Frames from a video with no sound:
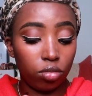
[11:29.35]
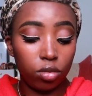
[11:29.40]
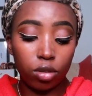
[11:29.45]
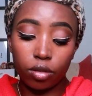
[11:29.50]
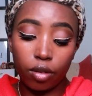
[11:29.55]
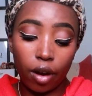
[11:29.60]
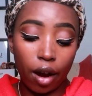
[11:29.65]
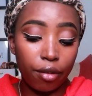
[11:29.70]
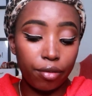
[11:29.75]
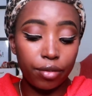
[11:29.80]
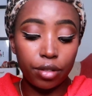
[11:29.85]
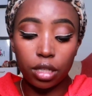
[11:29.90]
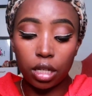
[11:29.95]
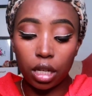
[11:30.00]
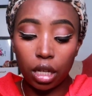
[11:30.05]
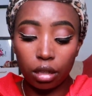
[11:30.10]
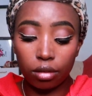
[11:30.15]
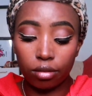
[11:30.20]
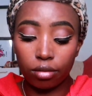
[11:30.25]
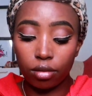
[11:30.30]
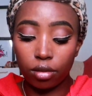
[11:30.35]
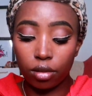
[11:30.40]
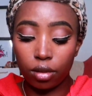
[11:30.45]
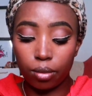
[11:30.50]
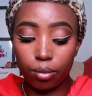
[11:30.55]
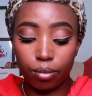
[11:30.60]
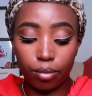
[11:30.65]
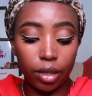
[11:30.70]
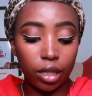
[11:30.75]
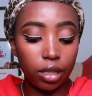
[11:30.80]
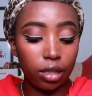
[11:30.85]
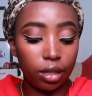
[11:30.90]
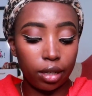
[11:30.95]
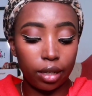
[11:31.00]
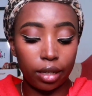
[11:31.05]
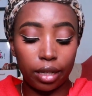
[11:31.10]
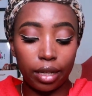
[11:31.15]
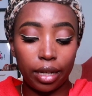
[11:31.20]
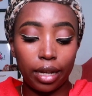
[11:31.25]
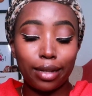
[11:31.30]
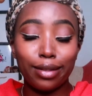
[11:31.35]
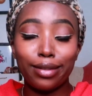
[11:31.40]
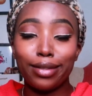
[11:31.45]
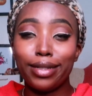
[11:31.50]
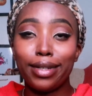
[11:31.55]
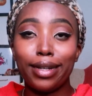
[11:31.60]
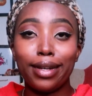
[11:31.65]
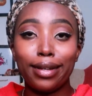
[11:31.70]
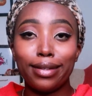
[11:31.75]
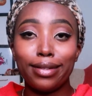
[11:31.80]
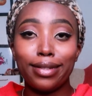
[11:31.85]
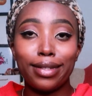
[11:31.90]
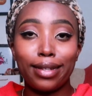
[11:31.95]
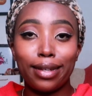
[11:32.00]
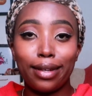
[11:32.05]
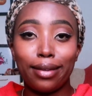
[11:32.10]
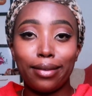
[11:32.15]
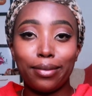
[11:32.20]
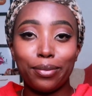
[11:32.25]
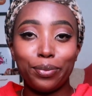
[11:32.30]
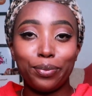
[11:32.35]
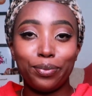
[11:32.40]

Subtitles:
rough skin basically, and chicken skin.